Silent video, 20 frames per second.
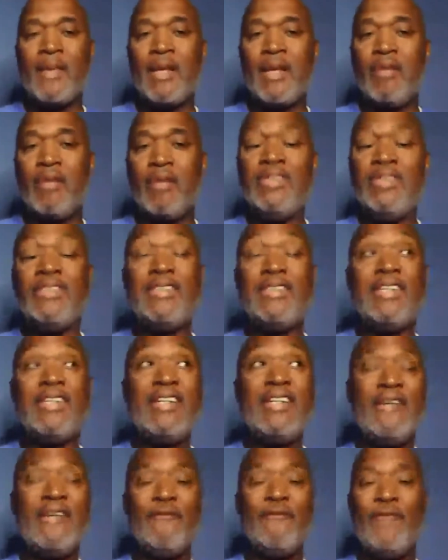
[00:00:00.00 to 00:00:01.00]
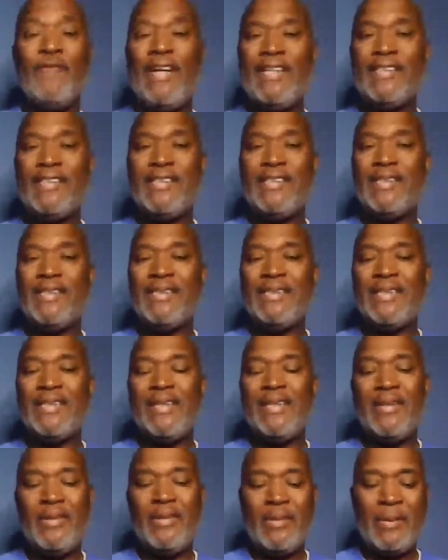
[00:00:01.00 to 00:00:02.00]
We've seen their faces.
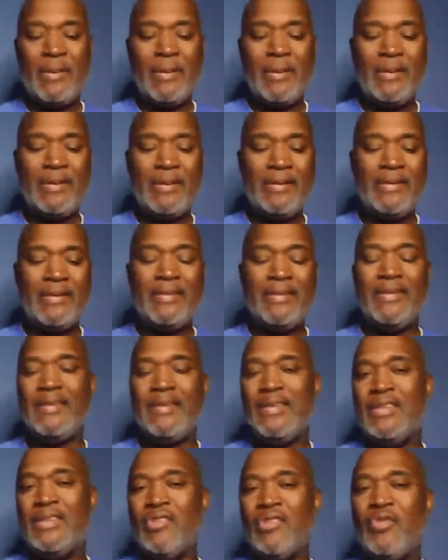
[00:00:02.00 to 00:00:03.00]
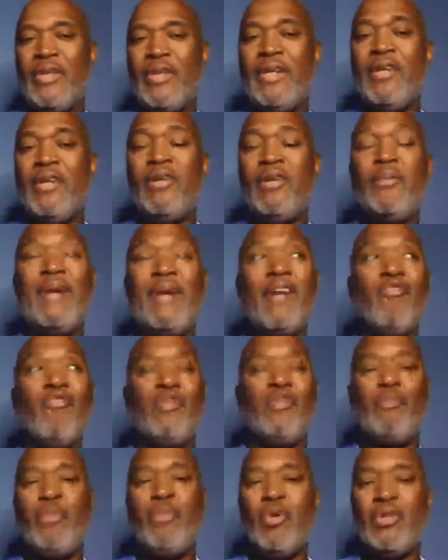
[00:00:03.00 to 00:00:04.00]
We hear about
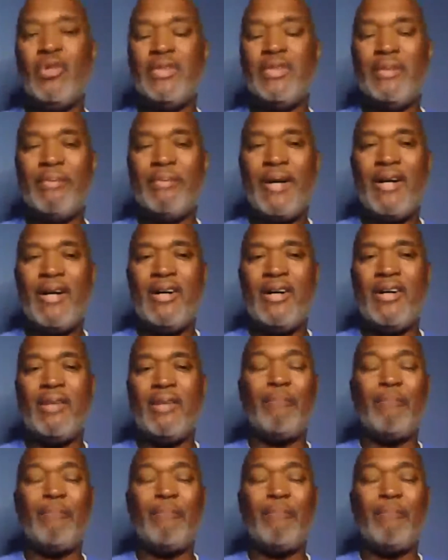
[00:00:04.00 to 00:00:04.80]
reports about